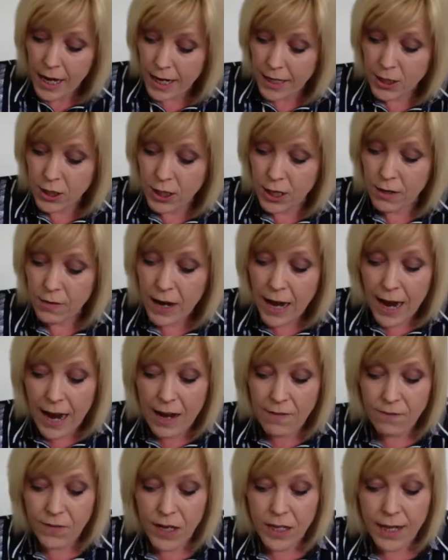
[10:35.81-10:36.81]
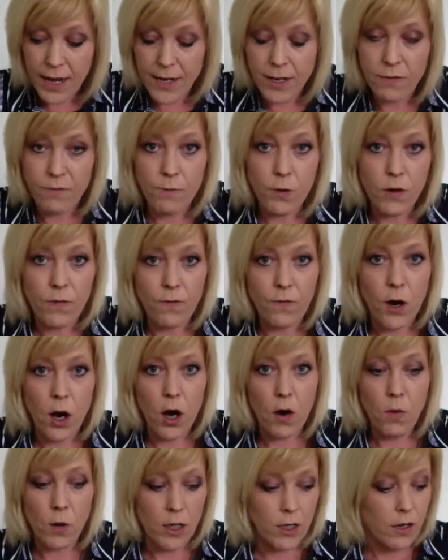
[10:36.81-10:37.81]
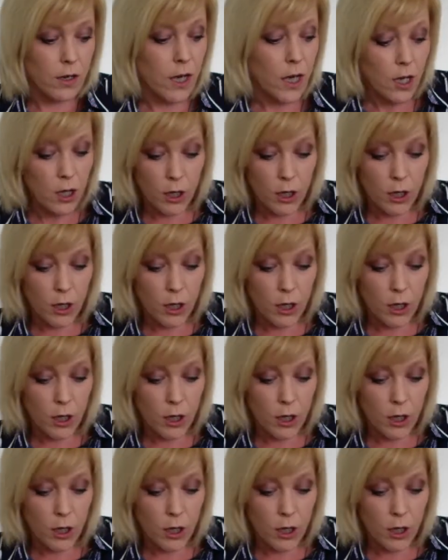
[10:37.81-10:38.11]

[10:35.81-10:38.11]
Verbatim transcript: i do i feel like you've moved forward